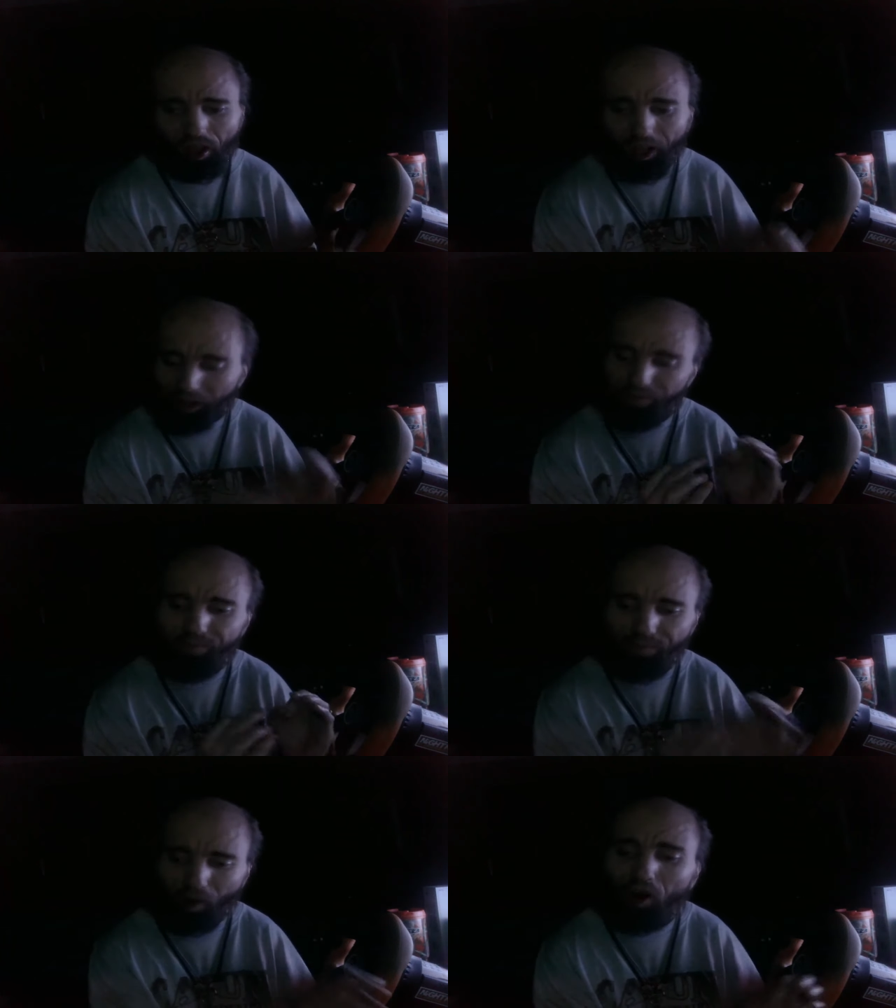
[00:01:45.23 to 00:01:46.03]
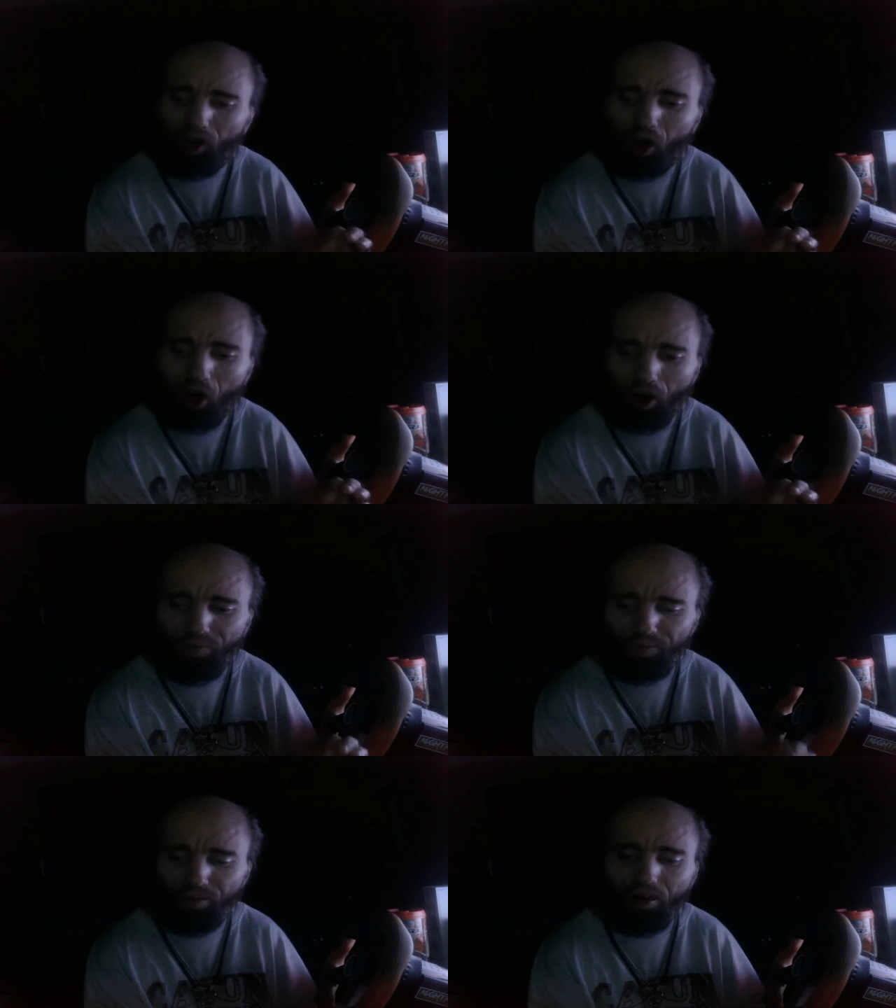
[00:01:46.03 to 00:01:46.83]
and fuck
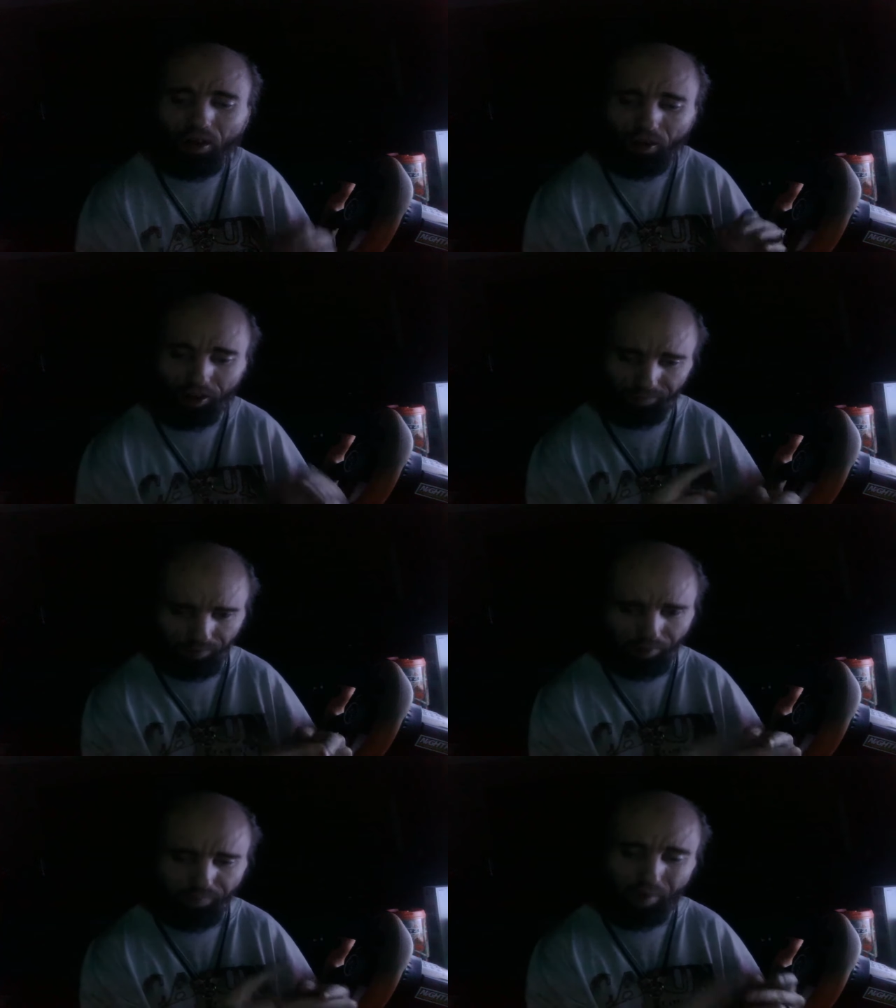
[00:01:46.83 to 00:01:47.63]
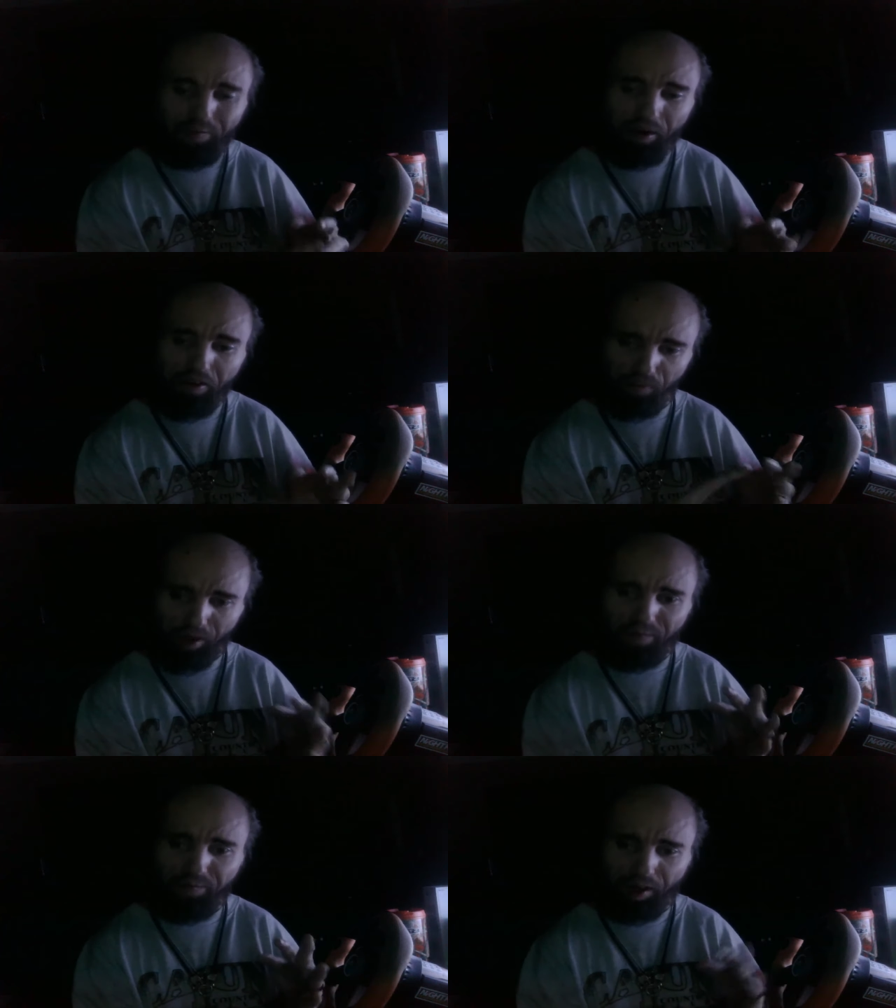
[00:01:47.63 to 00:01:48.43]
off, leave me, my friends, and
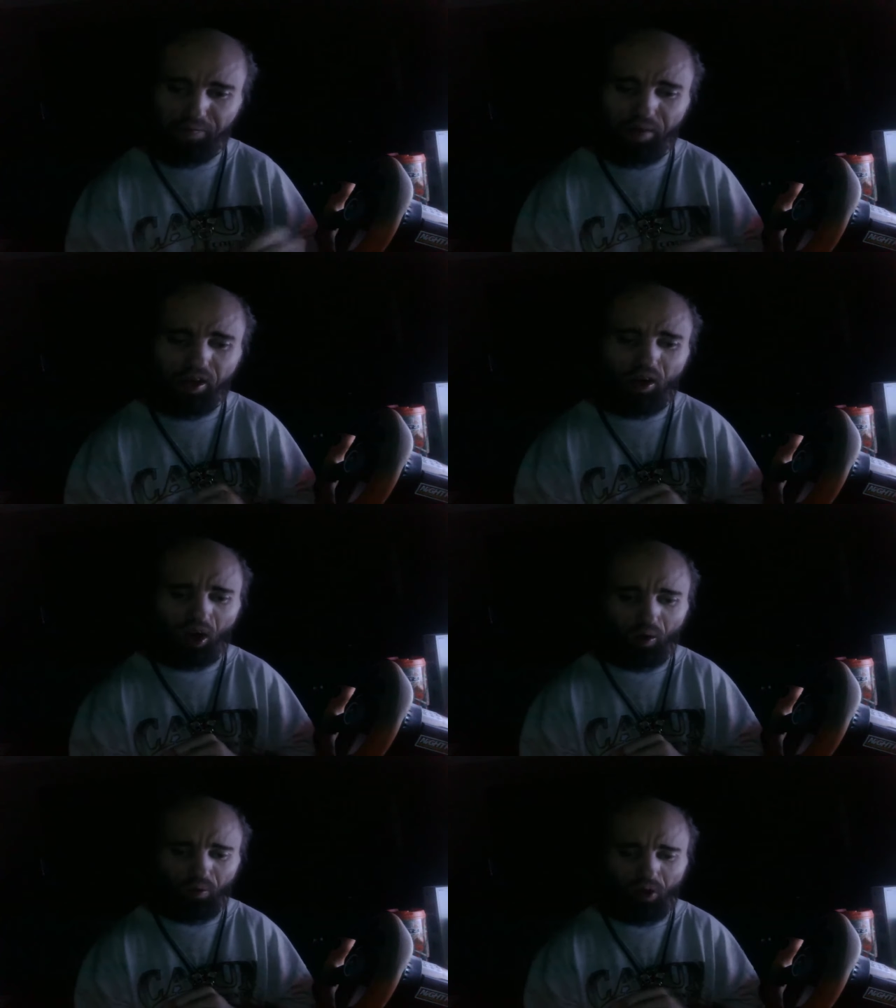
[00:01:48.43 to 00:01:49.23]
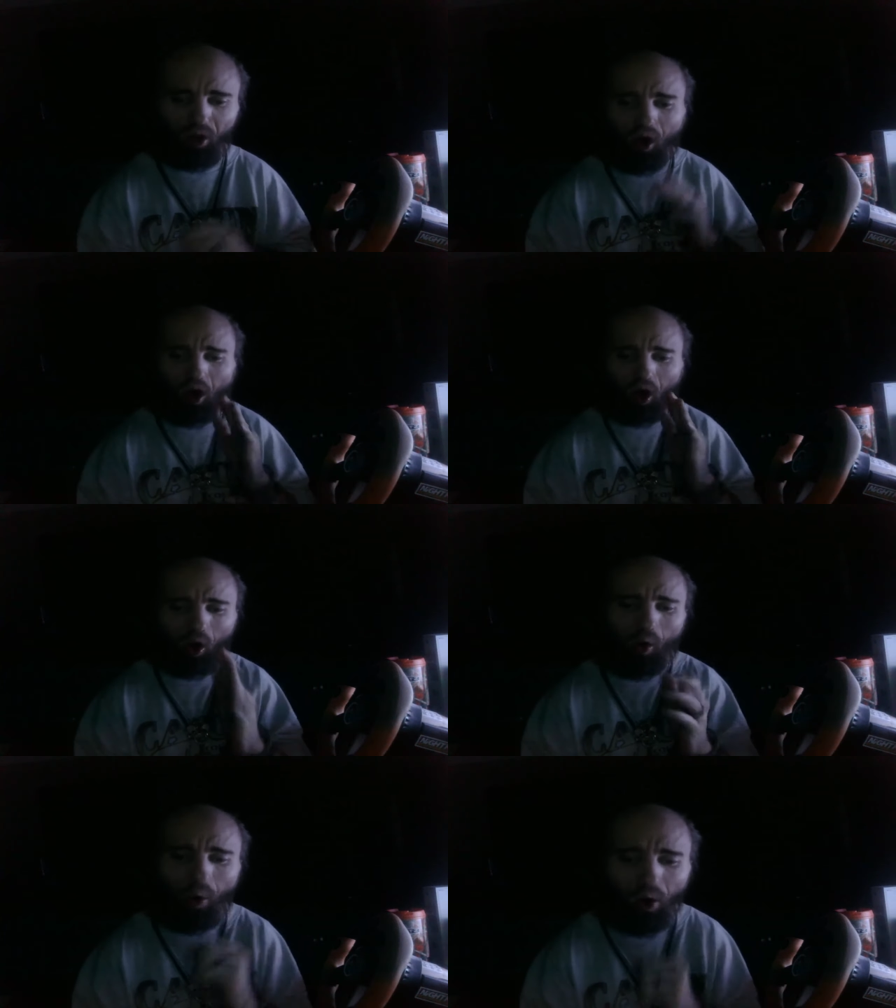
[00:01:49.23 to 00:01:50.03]
my family alone,
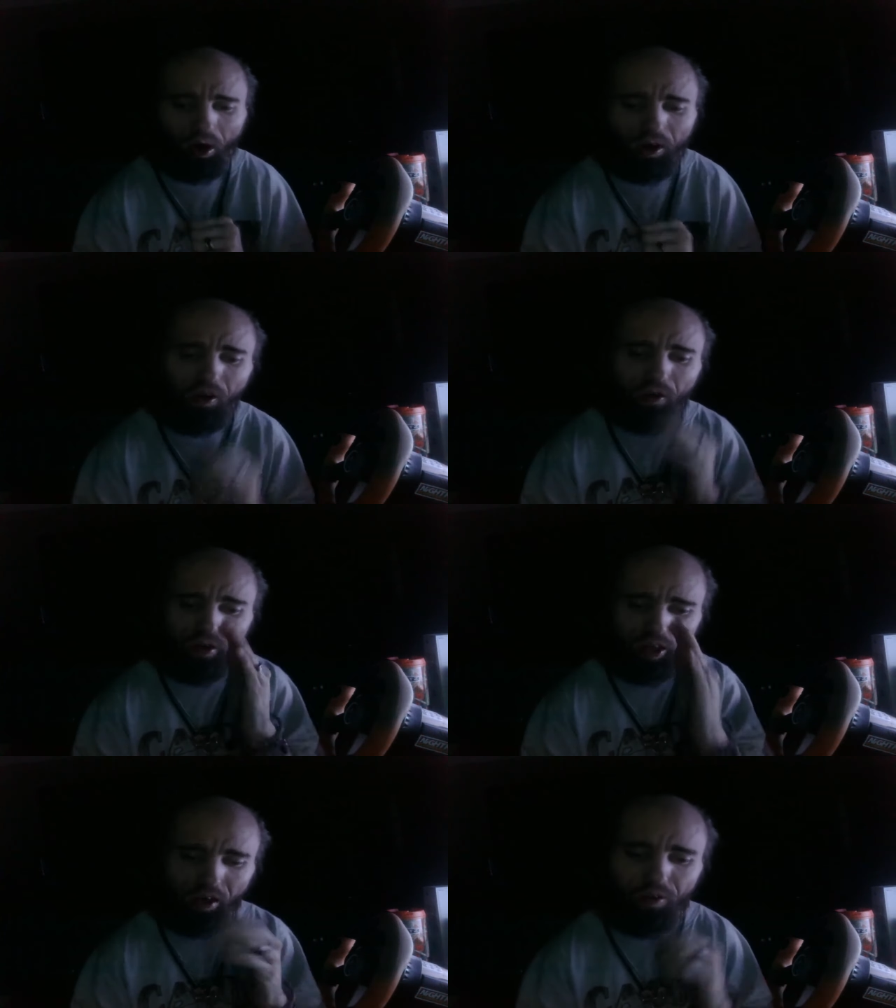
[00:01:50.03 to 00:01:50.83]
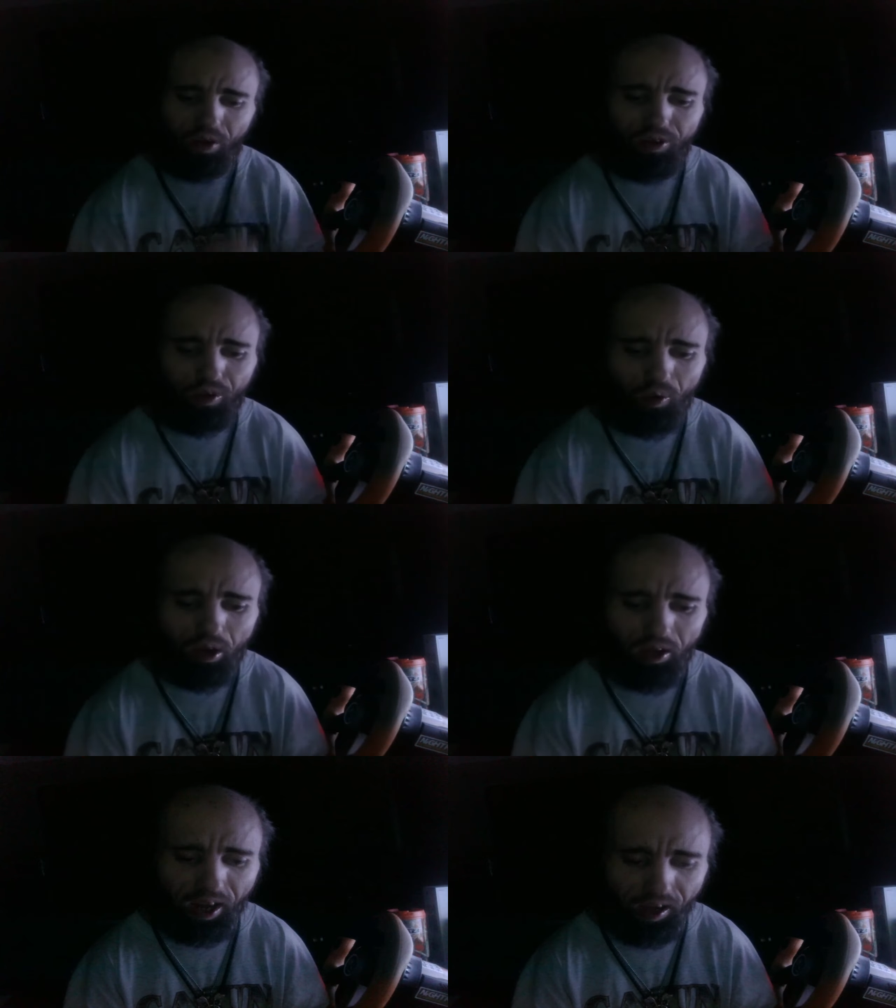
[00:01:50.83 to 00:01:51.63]
or here's what's
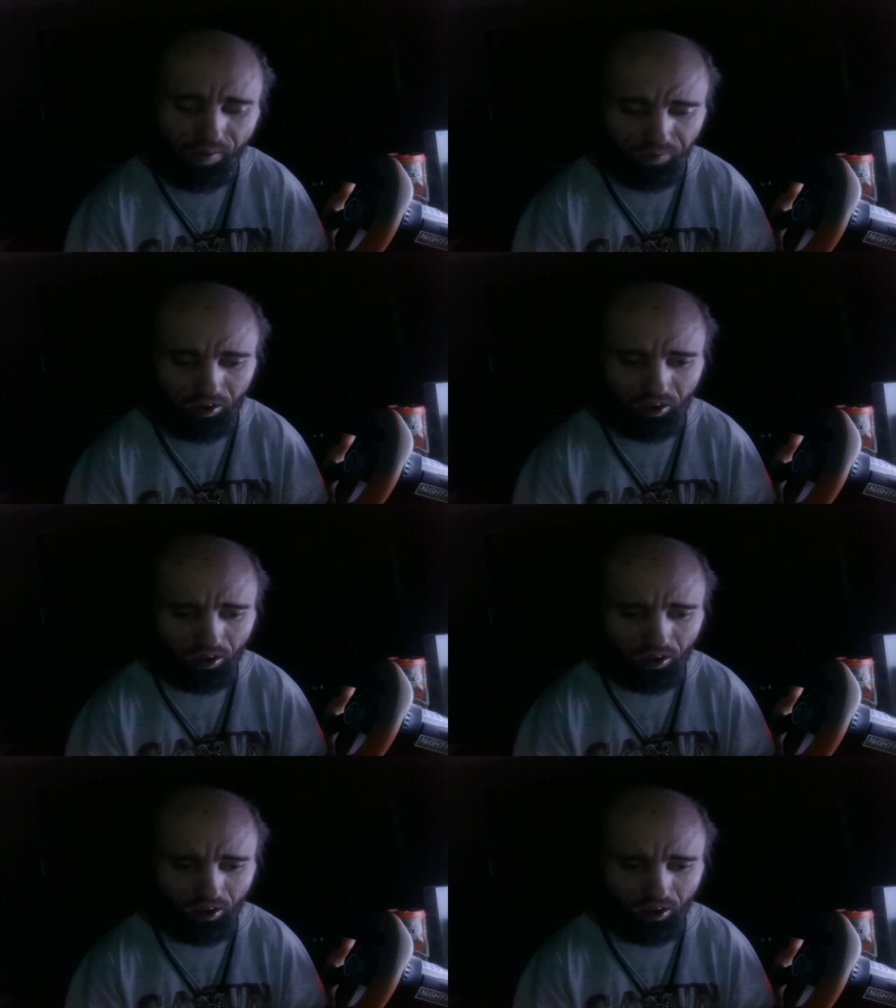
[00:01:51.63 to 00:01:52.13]
going to happen.